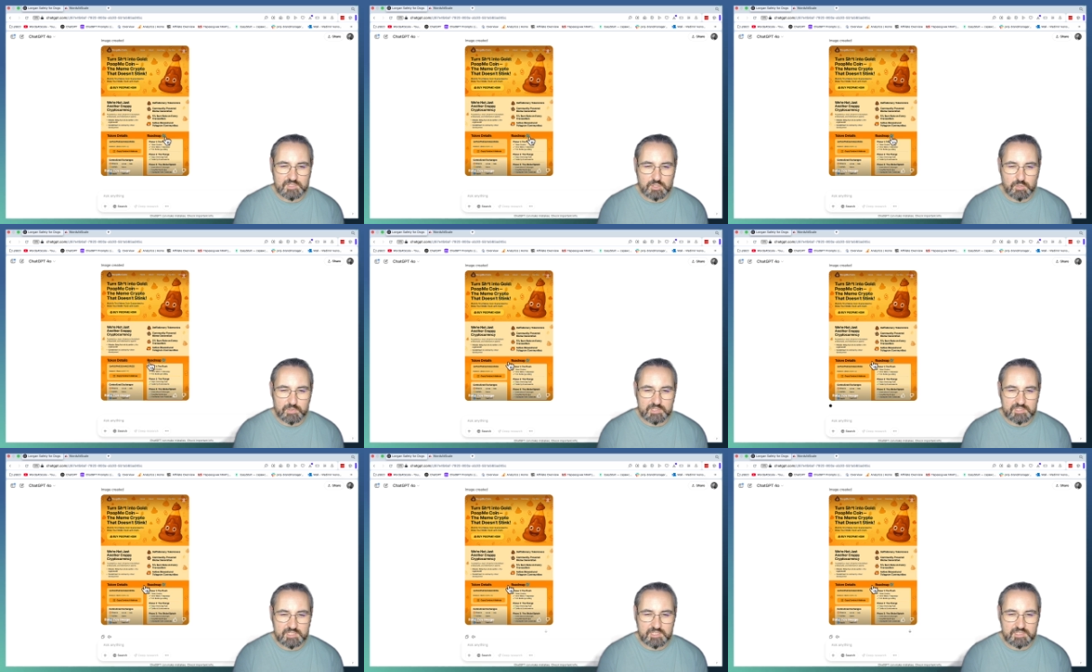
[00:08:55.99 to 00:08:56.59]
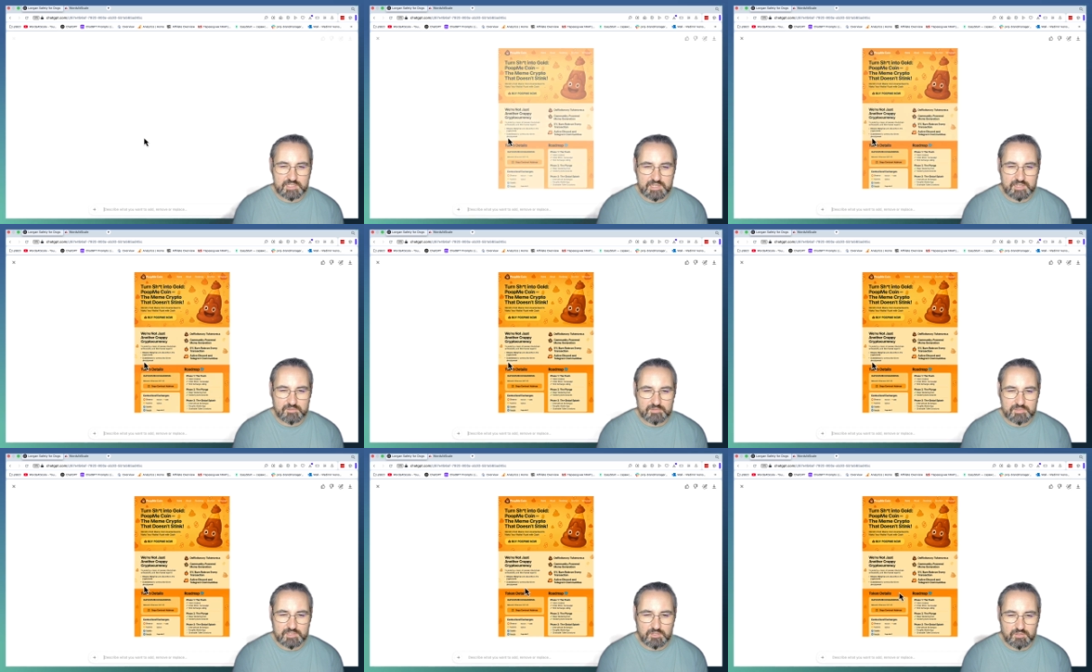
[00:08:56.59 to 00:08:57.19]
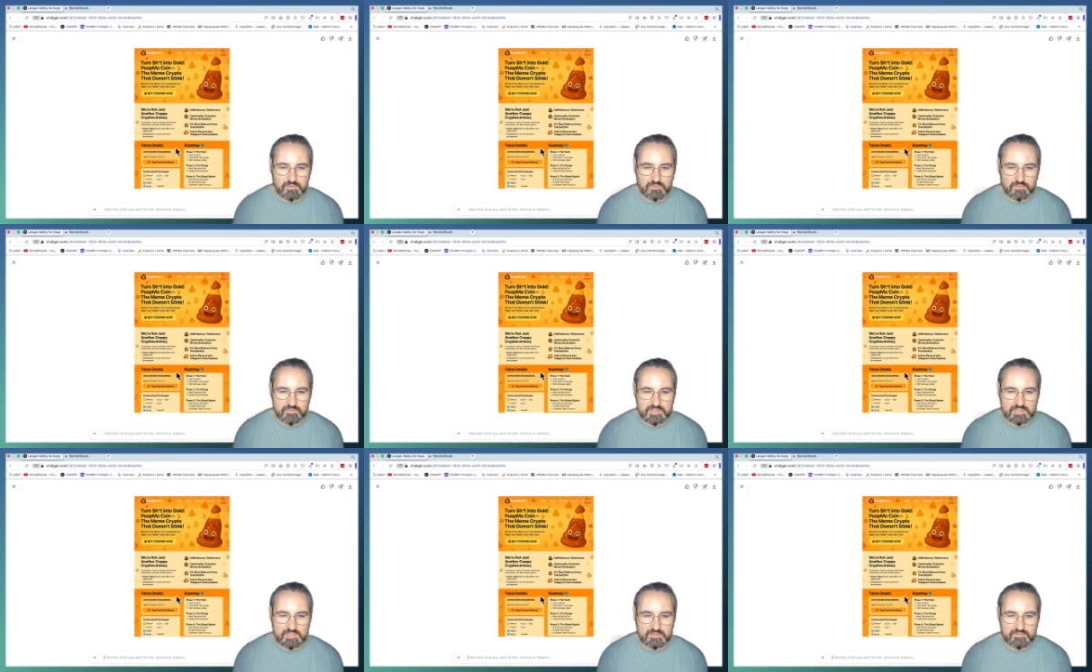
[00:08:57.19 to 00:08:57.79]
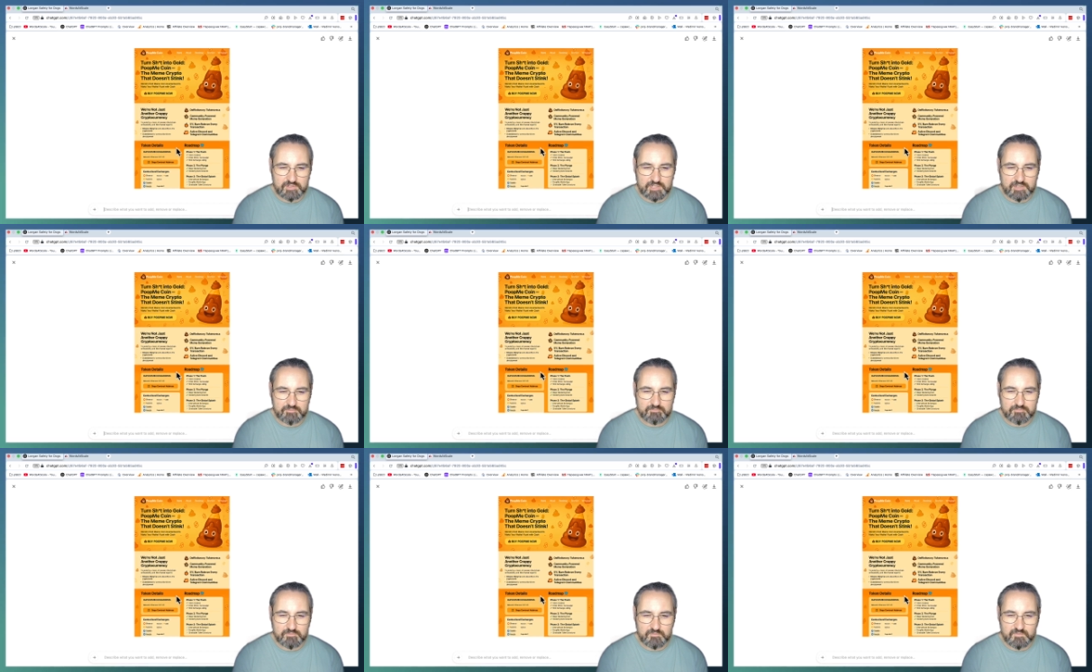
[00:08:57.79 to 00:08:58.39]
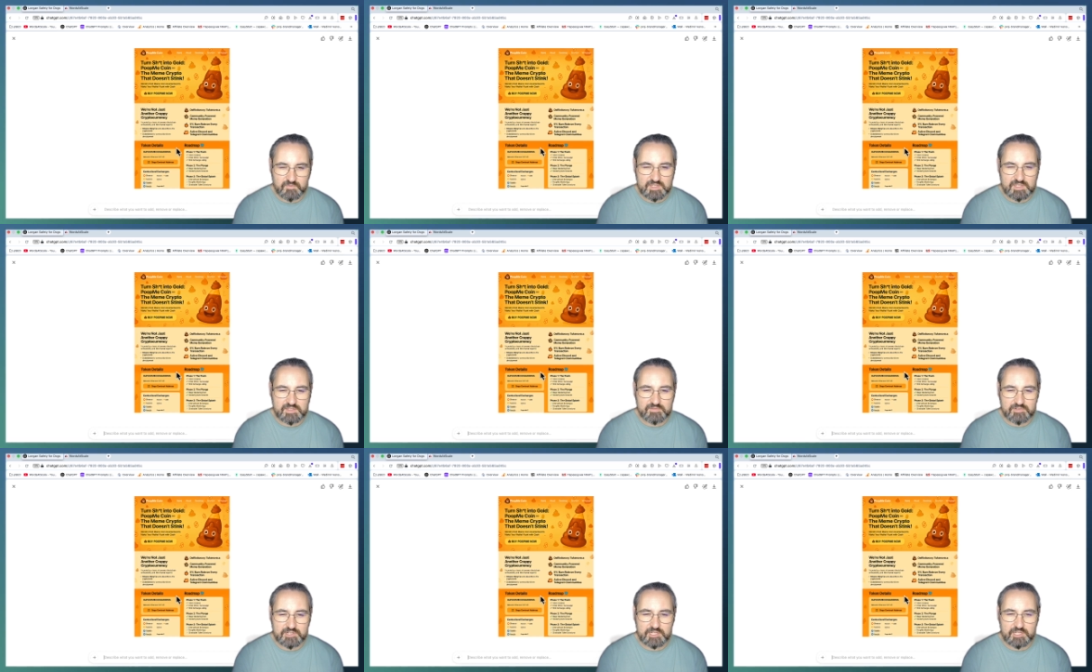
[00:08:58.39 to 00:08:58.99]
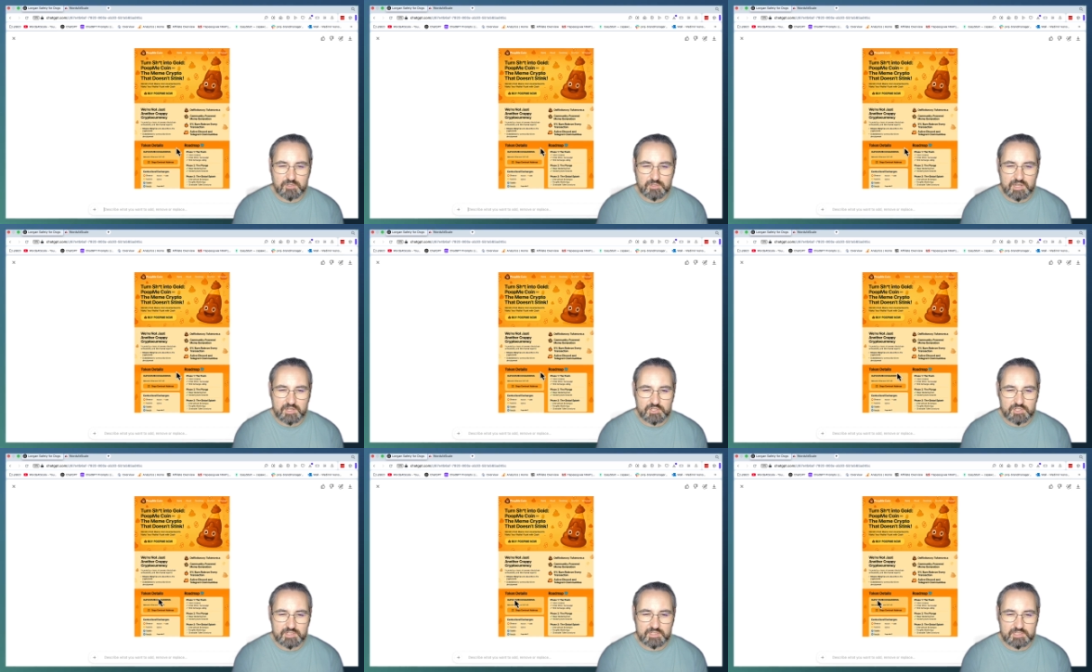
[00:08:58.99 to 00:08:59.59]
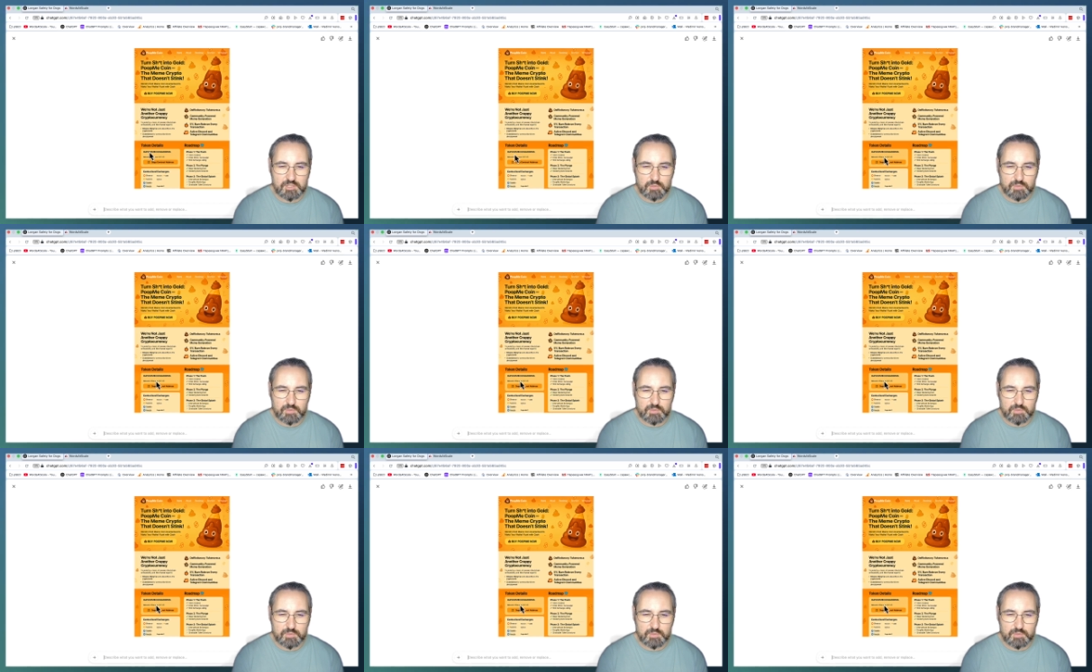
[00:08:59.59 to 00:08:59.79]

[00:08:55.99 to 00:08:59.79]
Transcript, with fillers: Token details. Oh, this is very good actually.